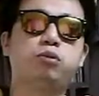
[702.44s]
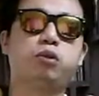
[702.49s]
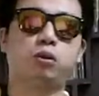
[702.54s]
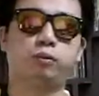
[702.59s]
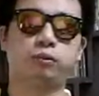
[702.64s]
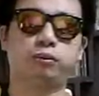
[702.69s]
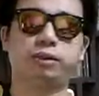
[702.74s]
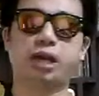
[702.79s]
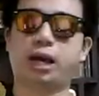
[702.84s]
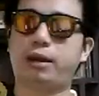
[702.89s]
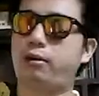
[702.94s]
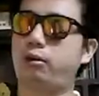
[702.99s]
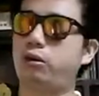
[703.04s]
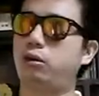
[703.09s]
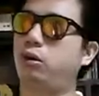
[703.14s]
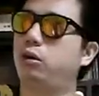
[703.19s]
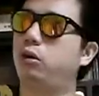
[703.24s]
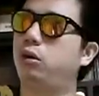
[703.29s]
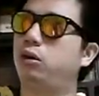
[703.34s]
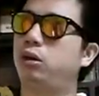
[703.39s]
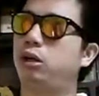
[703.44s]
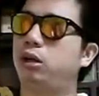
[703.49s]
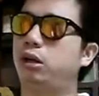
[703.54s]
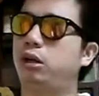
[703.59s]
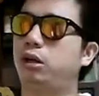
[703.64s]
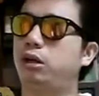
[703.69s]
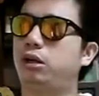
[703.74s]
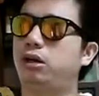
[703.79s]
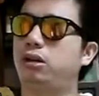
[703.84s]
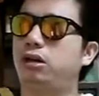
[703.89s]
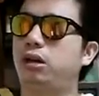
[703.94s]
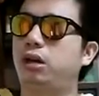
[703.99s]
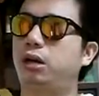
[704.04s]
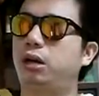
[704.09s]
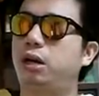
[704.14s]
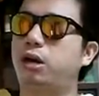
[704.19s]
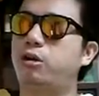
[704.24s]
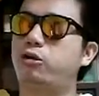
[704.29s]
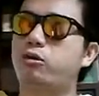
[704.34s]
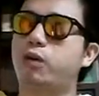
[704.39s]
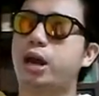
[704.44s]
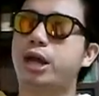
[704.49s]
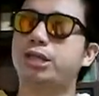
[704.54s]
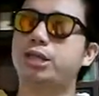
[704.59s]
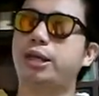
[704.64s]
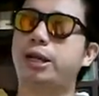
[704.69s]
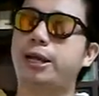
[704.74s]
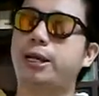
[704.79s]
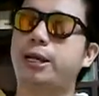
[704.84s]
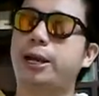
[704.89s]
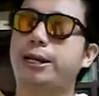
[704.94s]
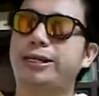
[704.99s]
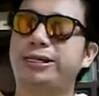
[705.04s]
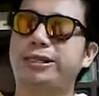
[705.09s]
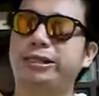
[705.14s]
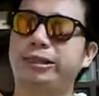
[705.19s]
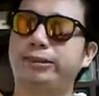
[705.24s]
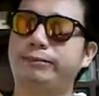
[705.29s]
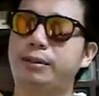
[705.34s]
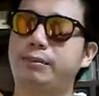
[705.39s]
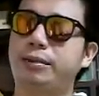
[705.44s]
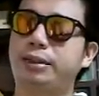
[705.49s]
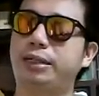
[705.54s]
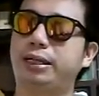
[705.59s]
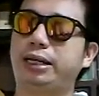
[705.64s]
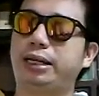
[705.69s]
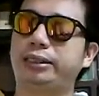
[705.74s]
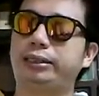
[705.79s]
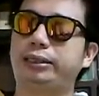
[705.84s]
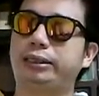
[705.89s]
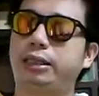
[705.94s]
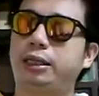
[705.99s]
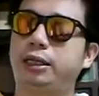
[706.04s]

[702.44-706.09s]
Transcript: porn, like, you know, how do I say, like, maybe like